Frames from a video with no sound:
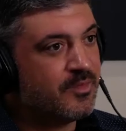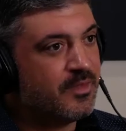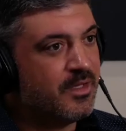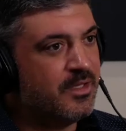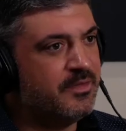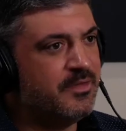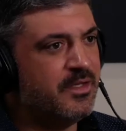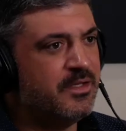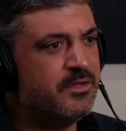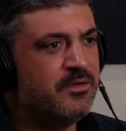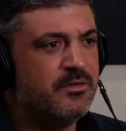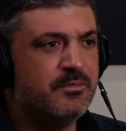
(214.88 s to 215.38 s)

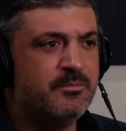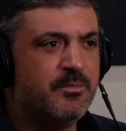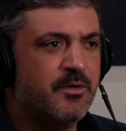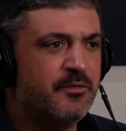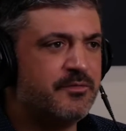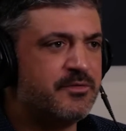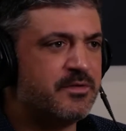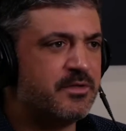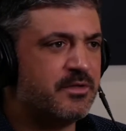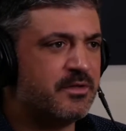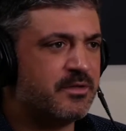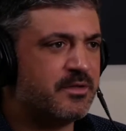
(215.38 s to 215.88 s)
And then you
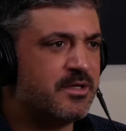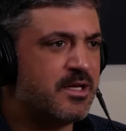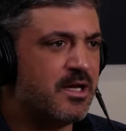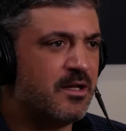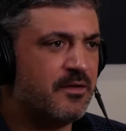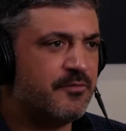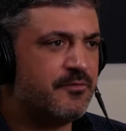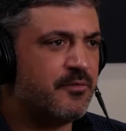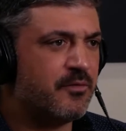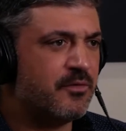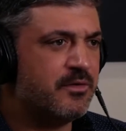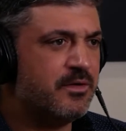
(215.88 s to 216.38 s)
moved to
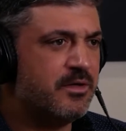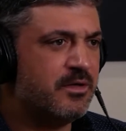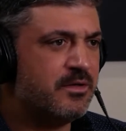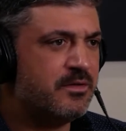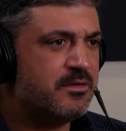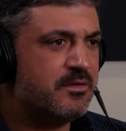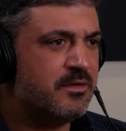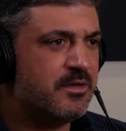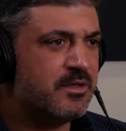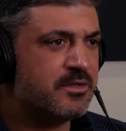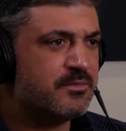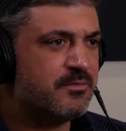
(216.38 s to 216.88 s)
California
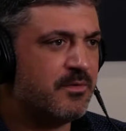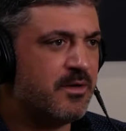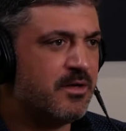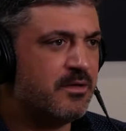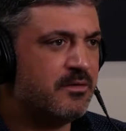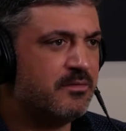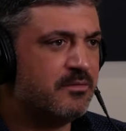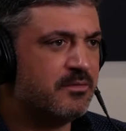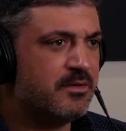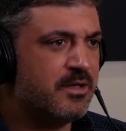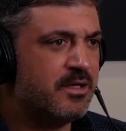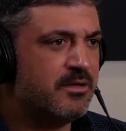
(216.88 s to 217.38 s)
as
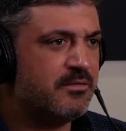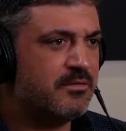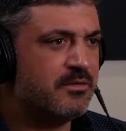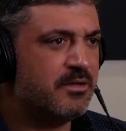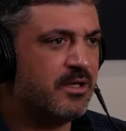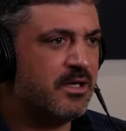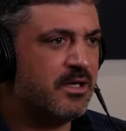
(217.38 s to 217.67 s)
well later in